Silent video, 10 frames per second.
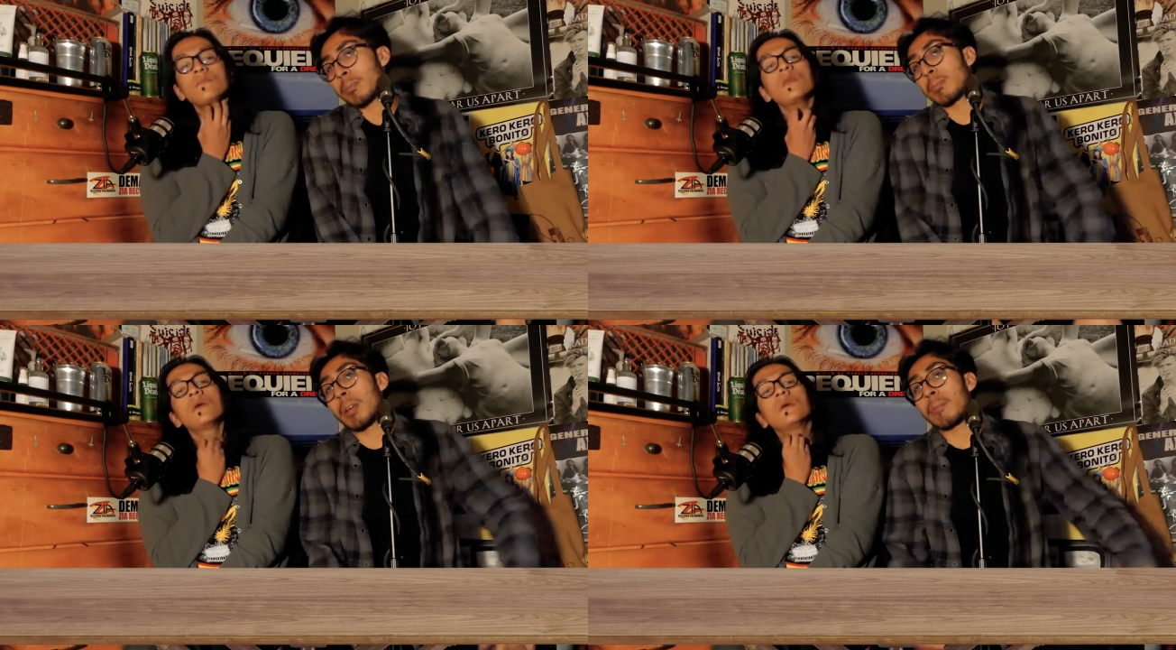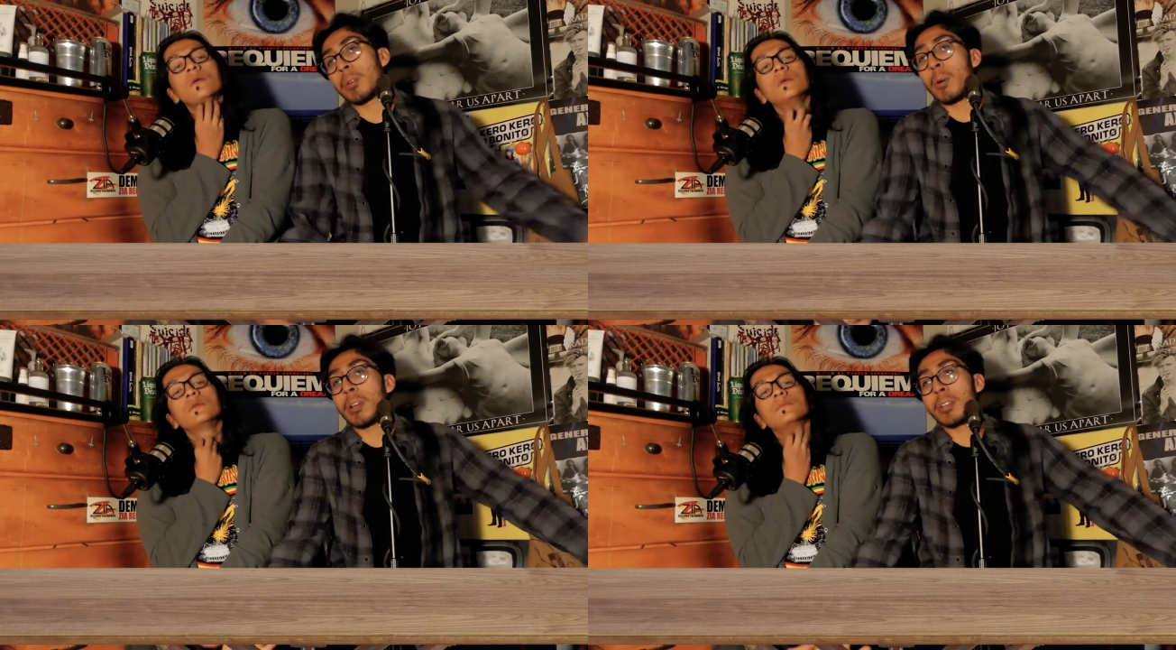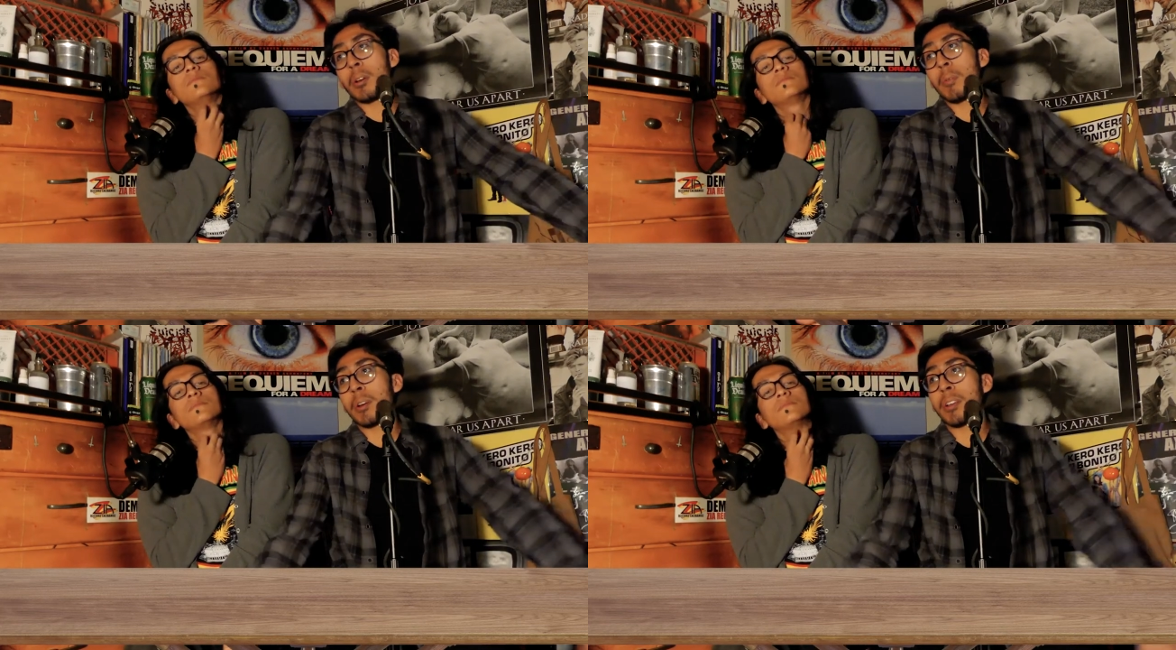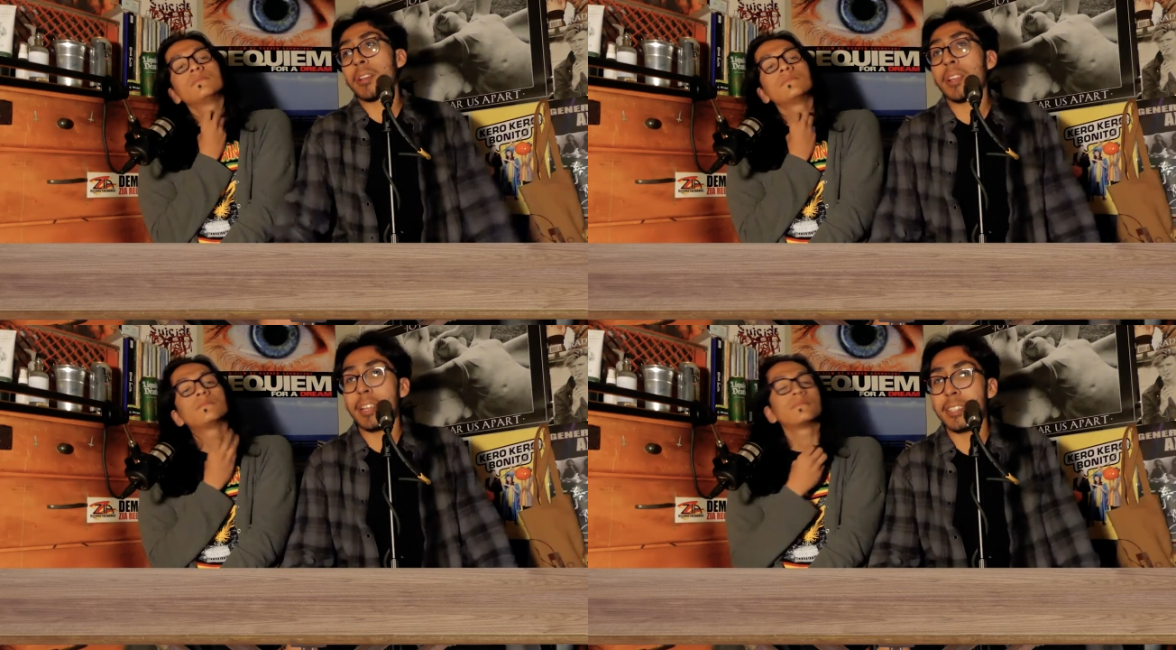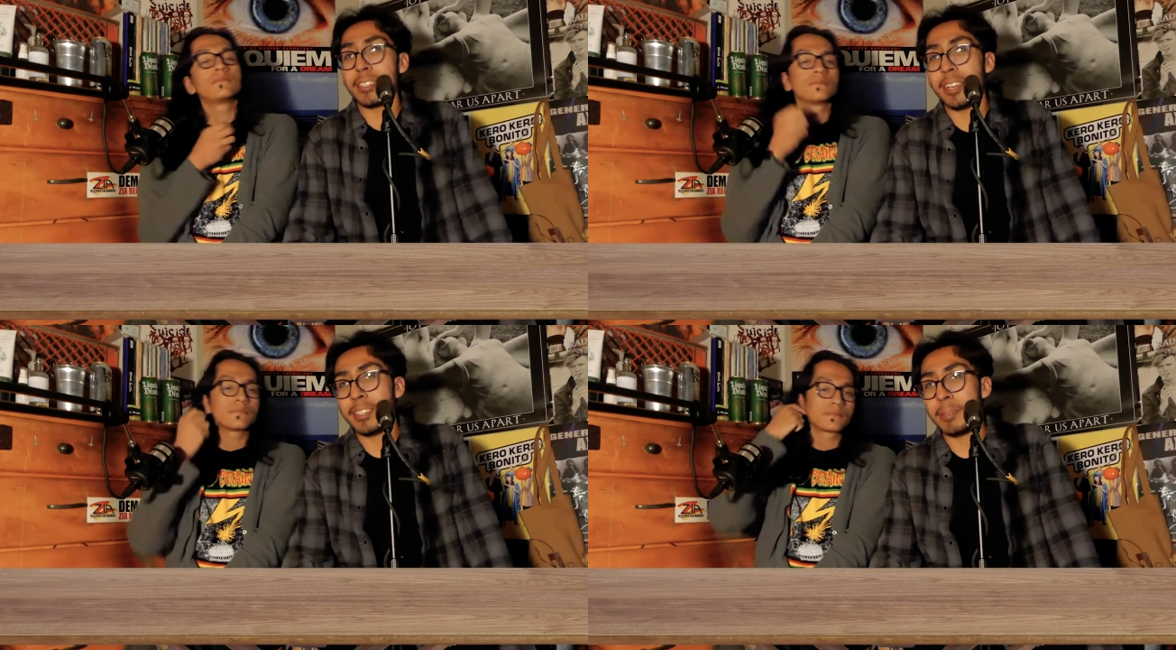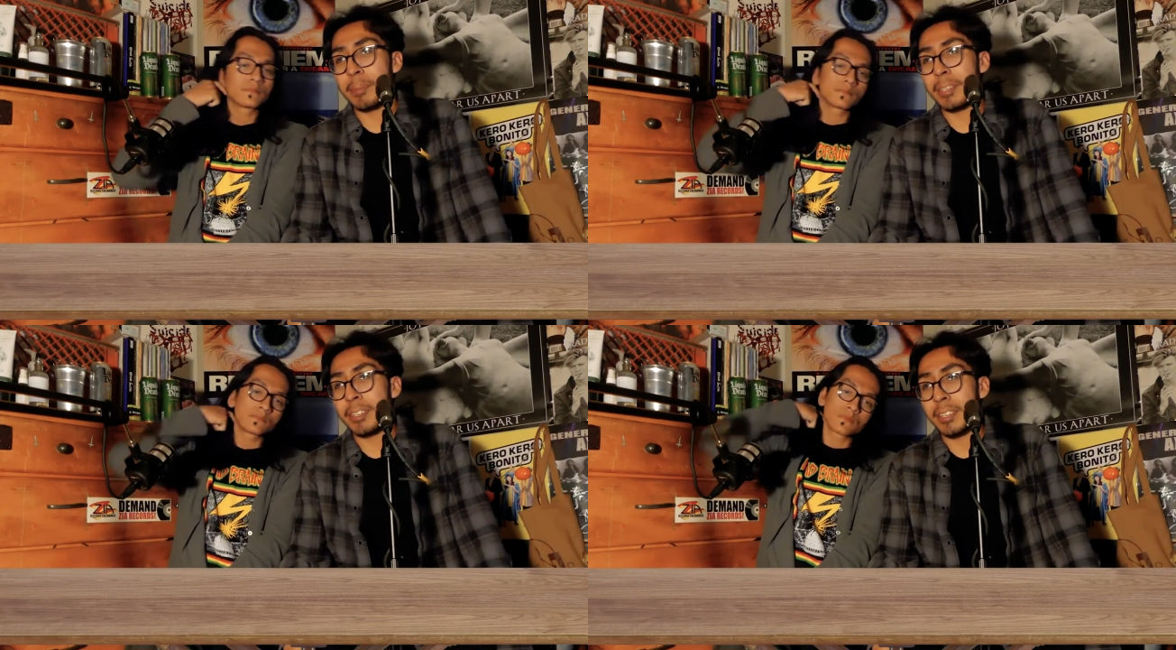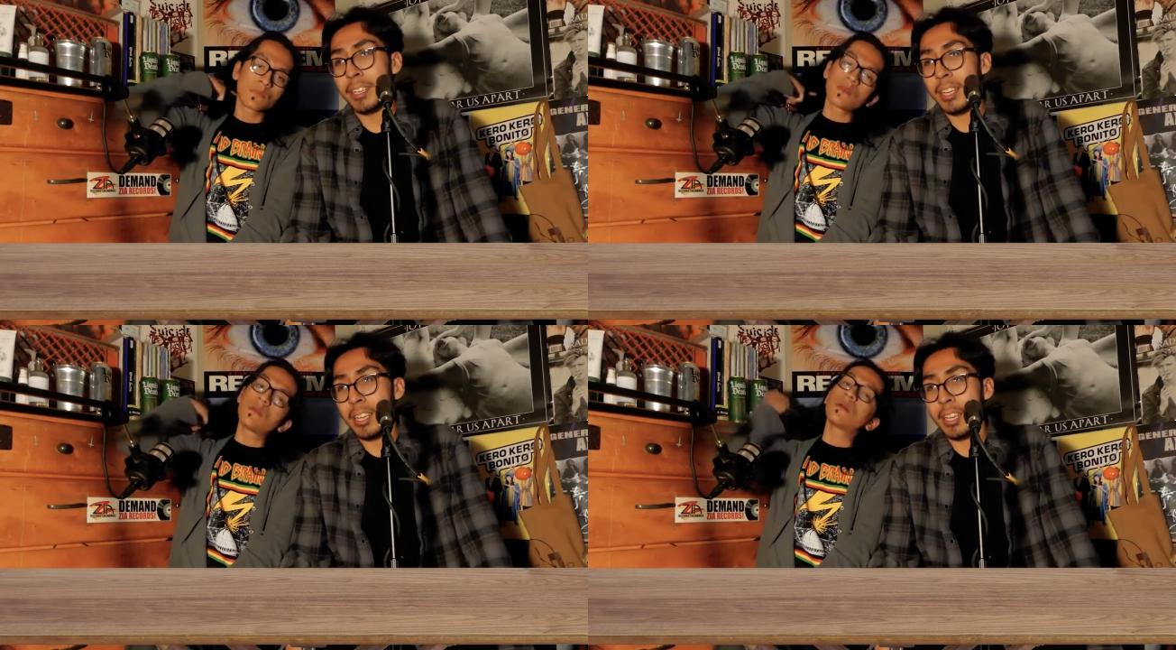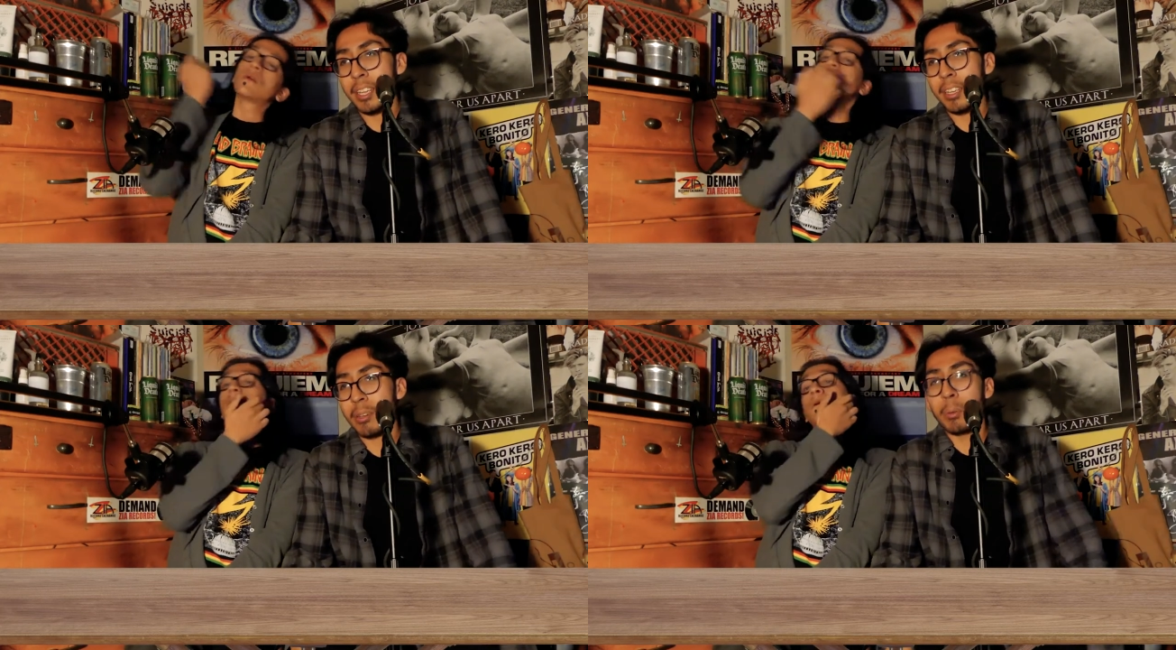Speaker 1: We have no idea what it's like to be a